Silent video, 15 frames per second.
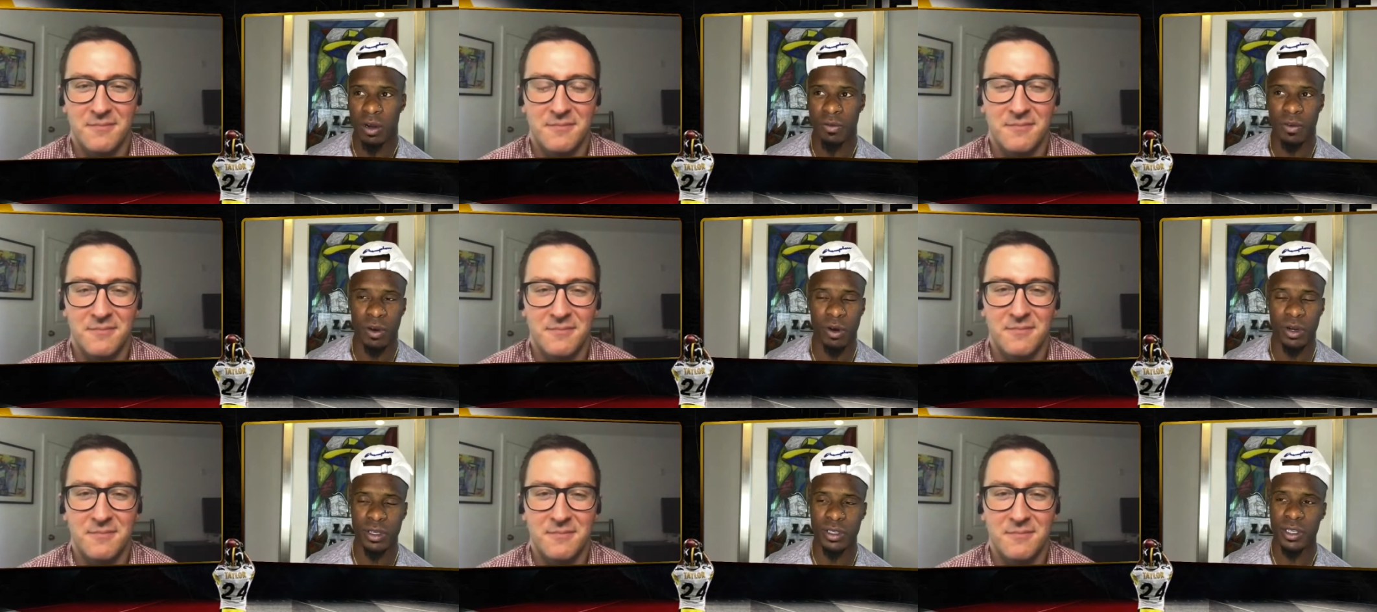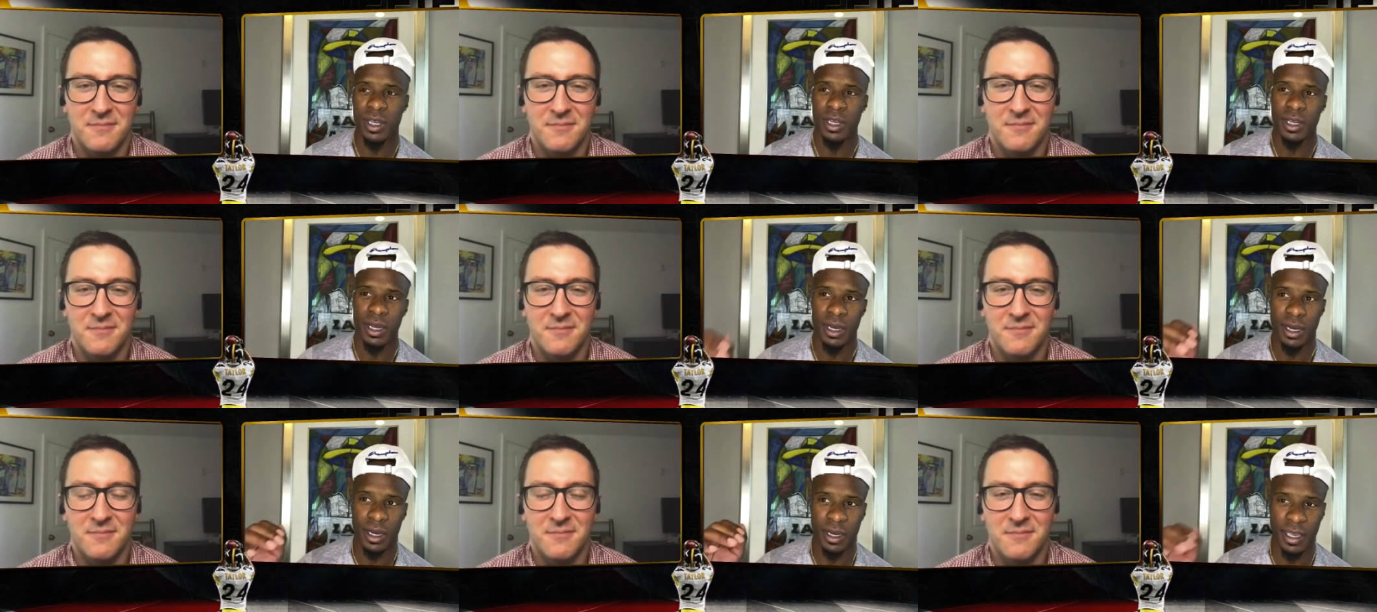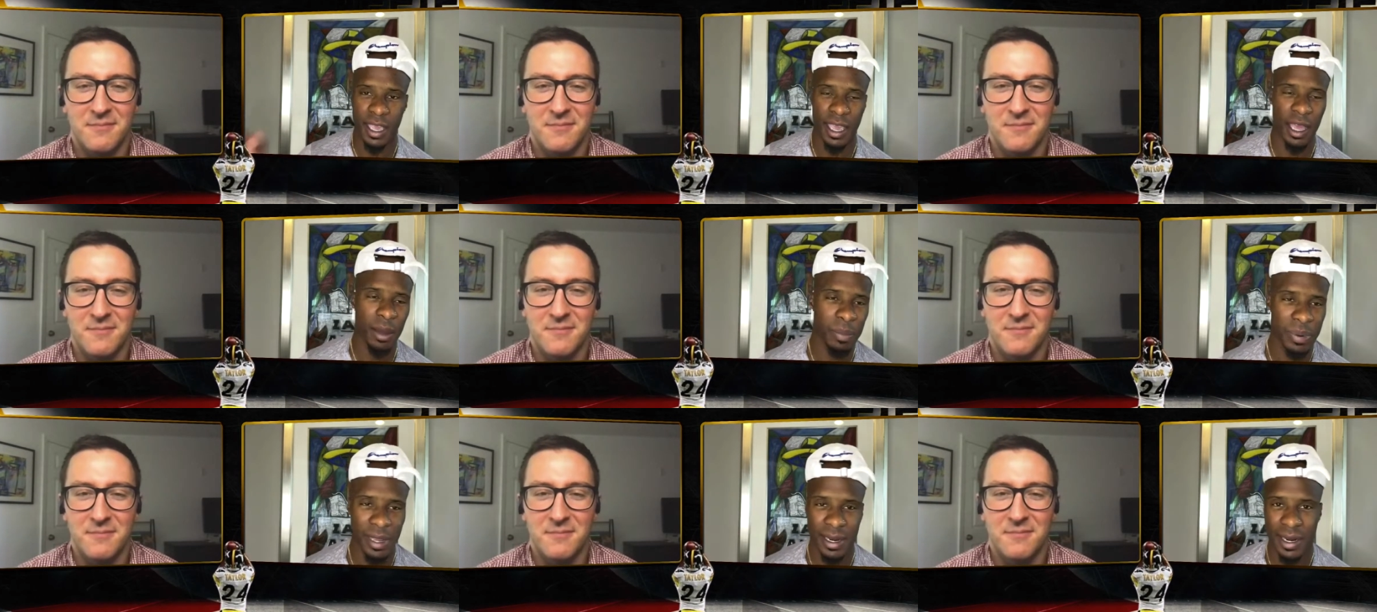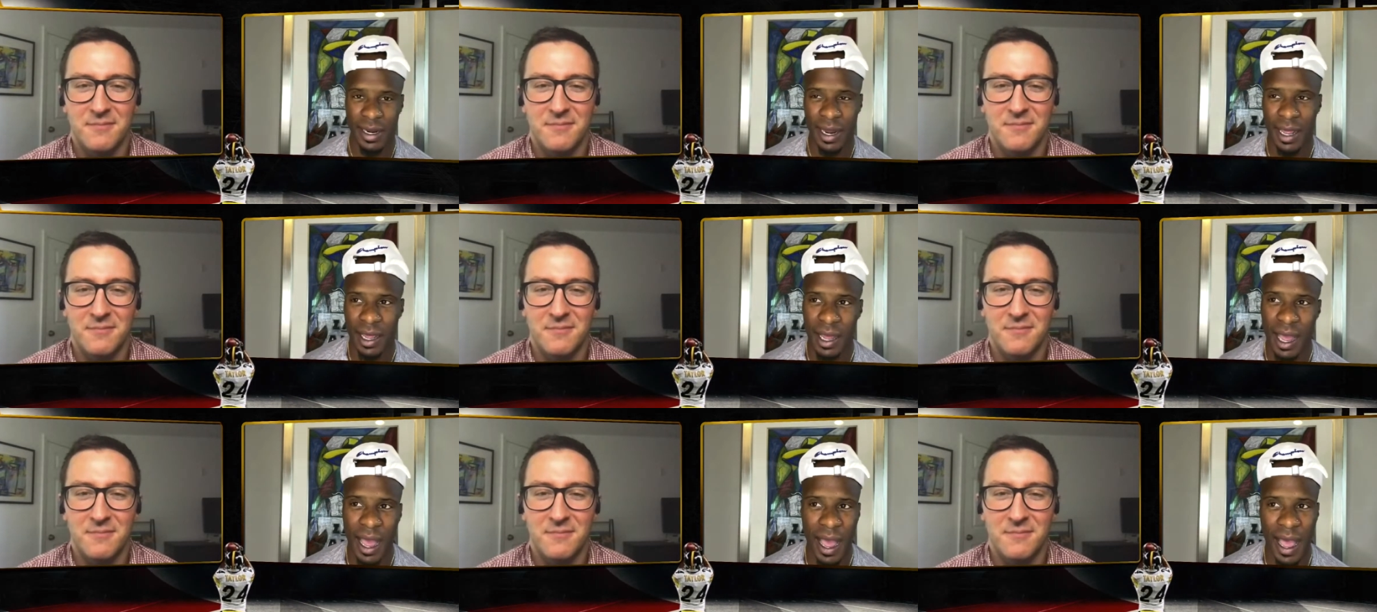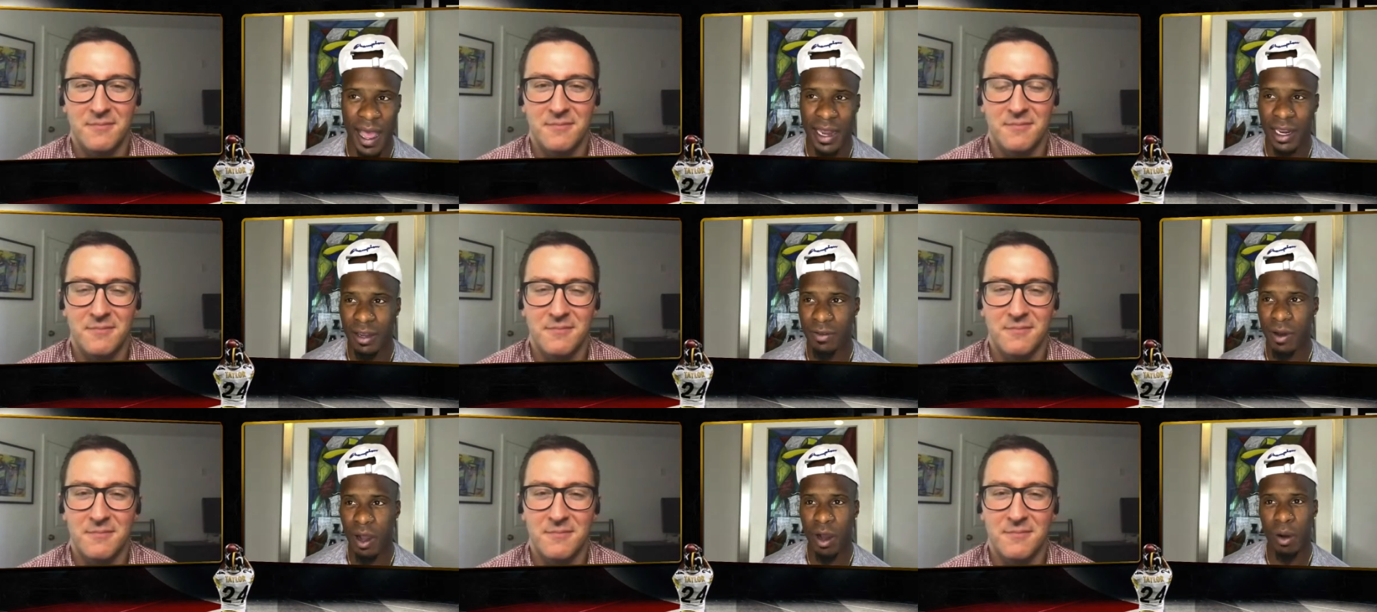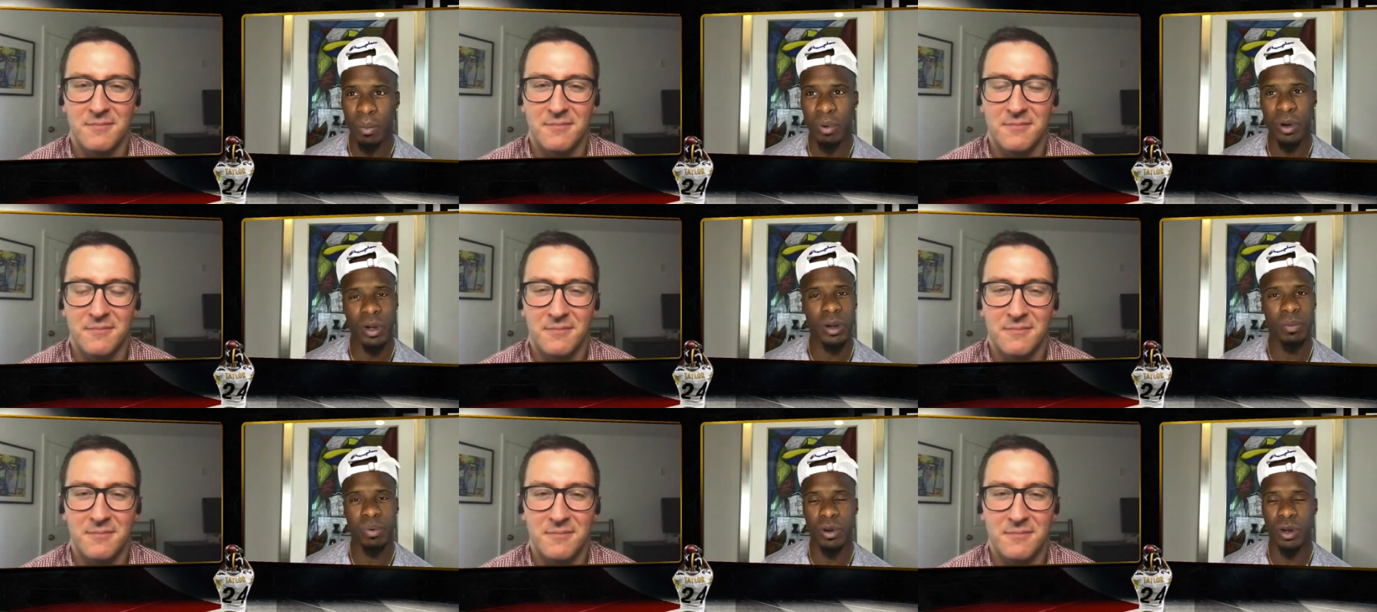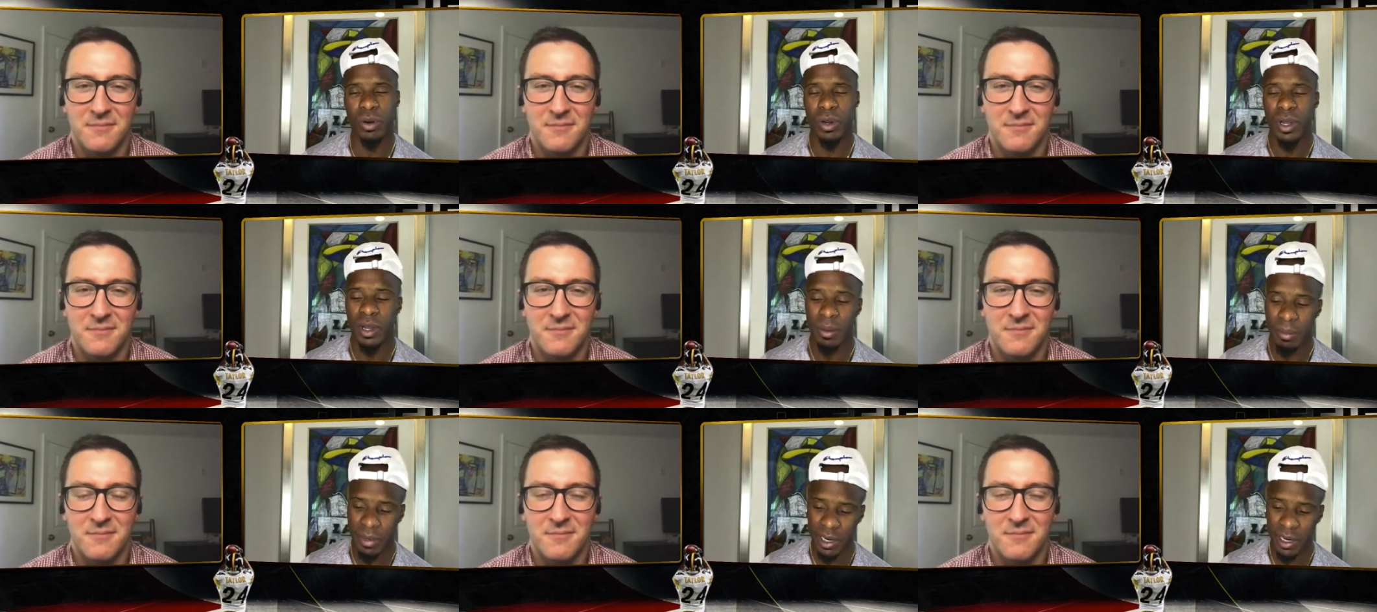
Speaker 1: Of course, uh, Cam playing at a, a high level, all pro.